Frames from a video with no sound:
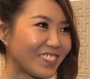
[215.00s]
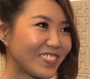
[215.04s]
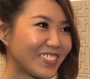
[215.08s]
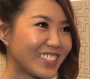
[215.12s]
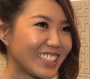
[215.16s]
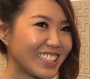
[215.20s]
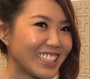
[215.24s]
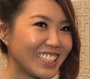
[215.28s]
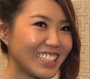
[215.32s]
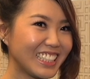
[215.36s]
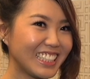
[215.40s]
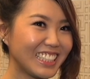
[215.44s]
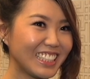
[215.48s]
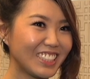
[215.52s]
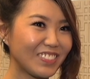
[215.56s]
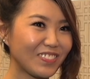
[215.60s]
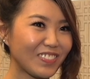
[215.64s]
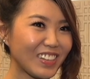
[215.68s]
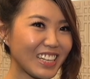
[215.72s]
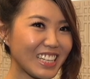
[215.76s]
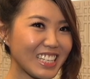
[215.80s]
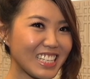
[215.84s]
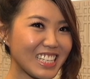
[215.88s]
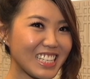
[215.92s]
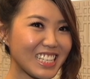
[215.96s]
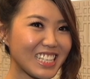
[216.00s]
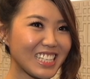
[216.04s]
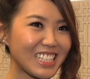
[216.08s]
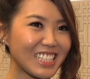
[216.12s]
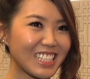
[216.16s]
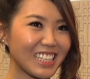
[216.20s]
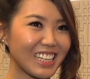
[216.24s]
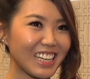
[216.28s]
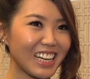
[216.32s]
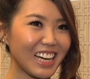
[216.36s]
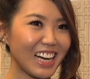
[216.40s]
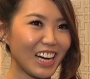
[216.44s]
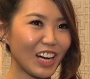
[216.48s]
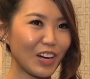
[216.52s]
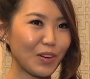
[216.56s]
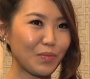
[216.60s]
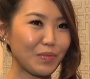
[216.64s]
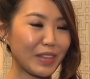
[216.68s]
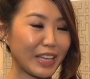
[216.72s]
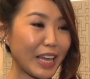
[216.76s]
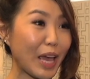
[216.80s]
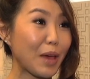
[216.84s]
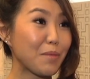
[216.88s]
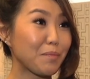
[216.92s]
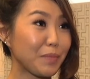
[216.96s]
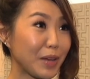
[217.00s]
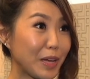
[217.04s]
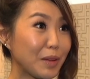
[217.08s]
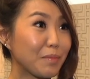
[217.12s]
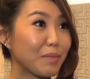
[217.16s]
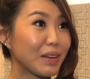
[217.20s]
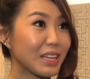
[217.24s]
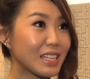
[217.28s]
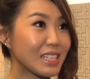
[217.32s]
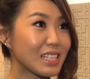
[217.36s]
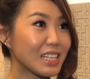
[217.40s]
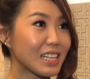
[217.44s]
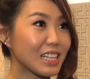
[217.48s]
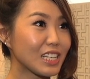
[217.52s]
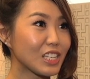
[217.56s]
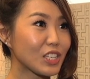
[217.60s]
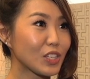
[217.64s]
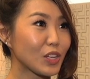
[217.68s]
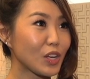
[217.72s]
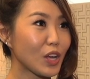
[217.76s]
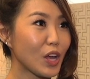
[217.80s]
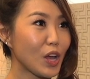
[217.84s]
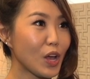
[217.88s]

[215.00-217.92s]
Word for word: pretty much um, the campaign message,